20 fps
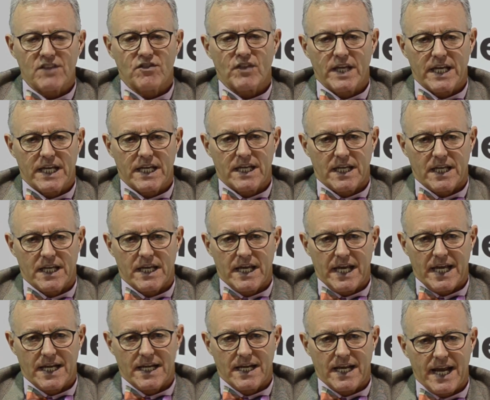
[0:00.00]
anything
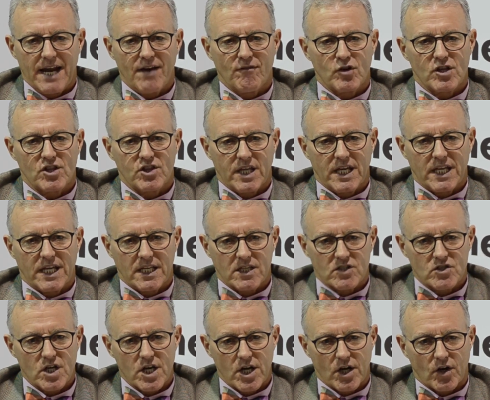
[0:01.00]
and
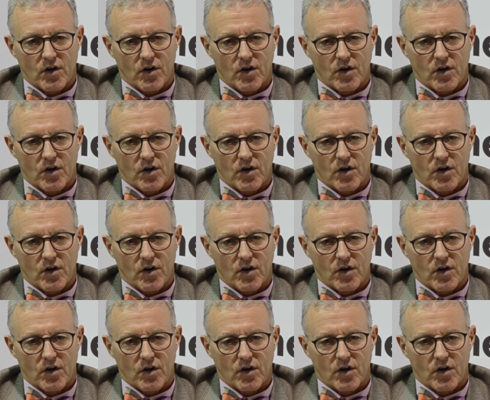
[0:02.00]
everything is